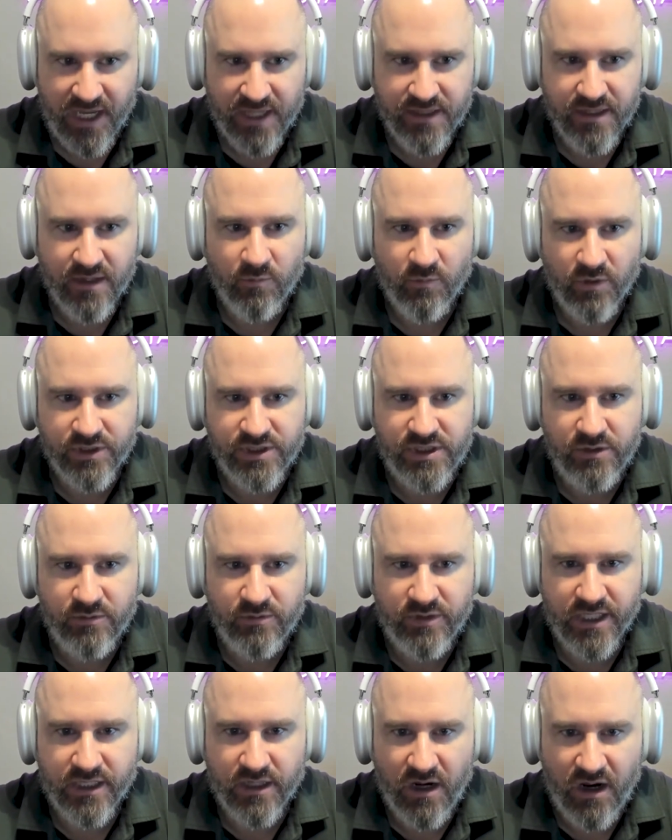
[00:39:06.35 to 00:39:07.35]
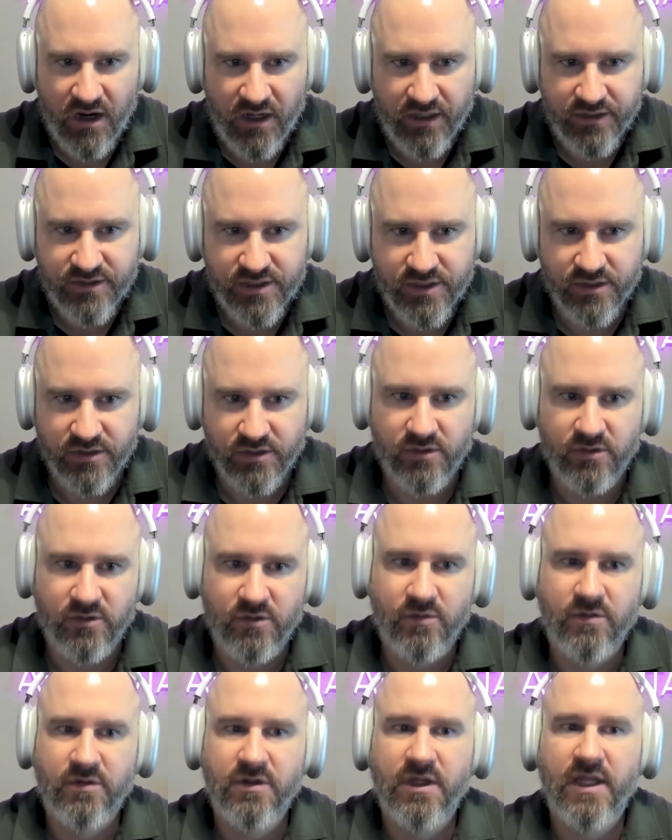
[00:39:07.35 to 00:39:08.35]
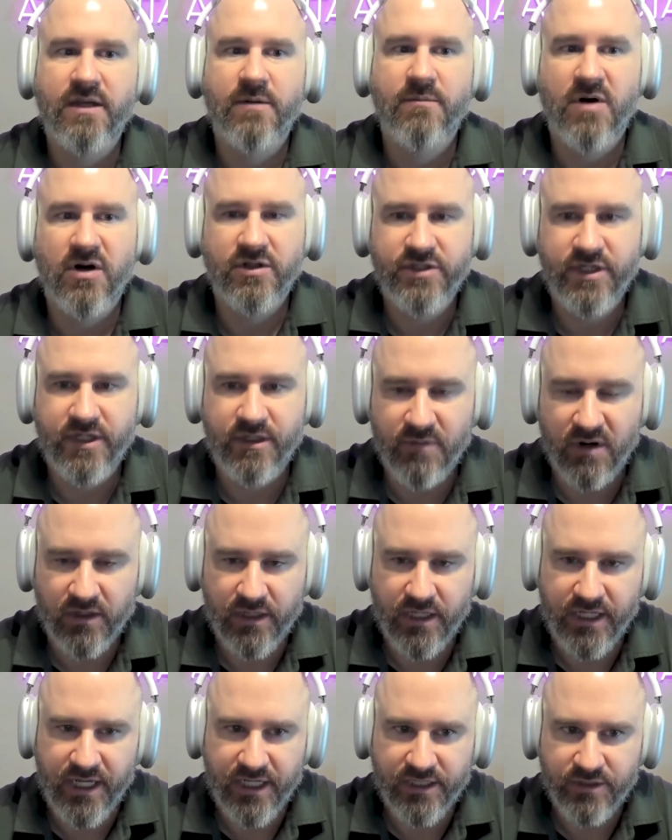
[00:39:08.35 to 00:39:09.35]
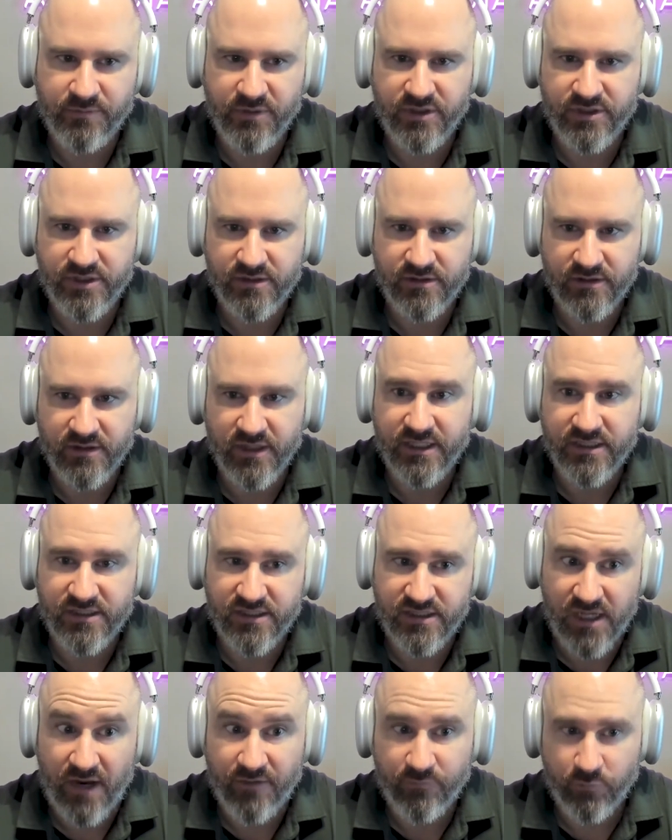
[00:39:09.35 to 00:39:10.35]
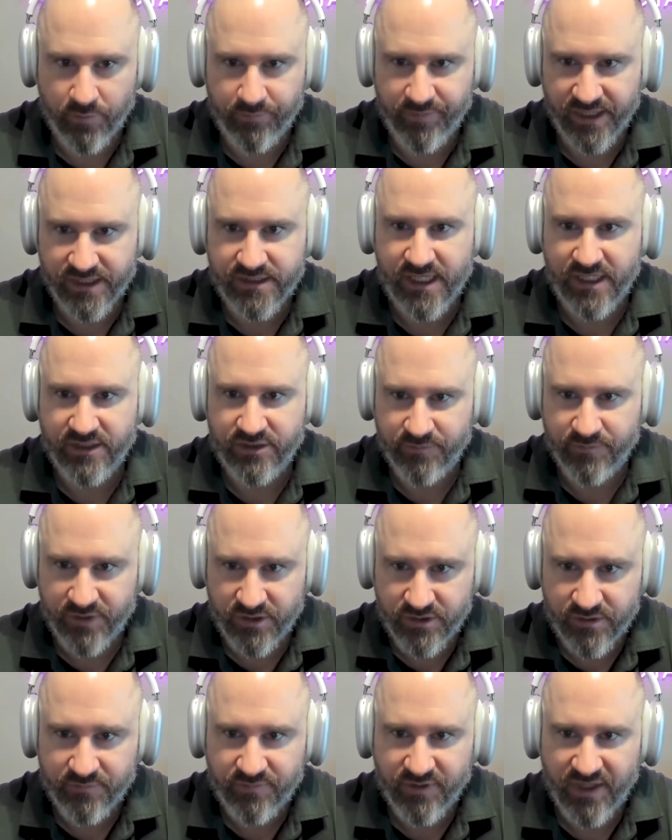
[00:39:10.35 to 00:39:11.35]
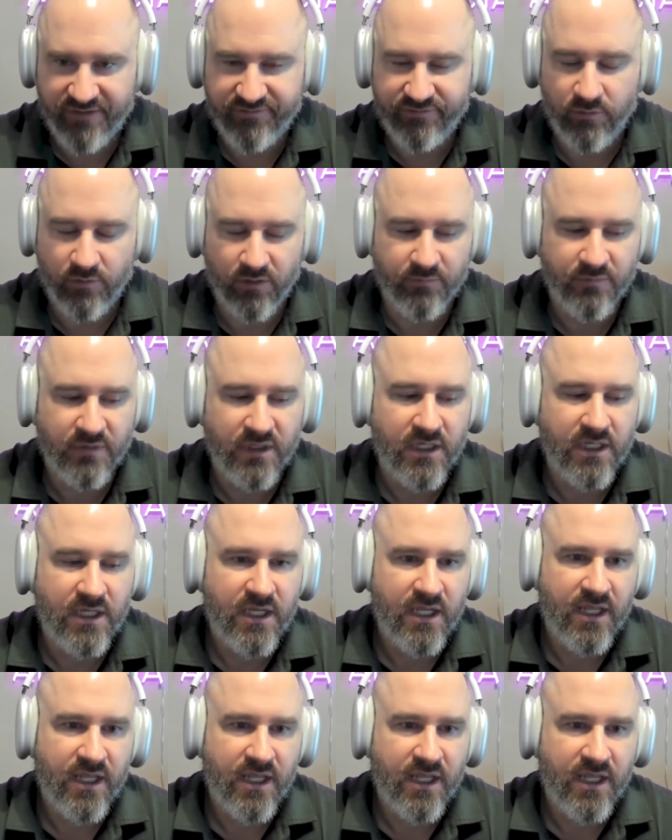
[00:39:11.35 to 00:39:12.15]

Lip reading: And then once you get onto like a marketing attribution, like a software-based attribution platform,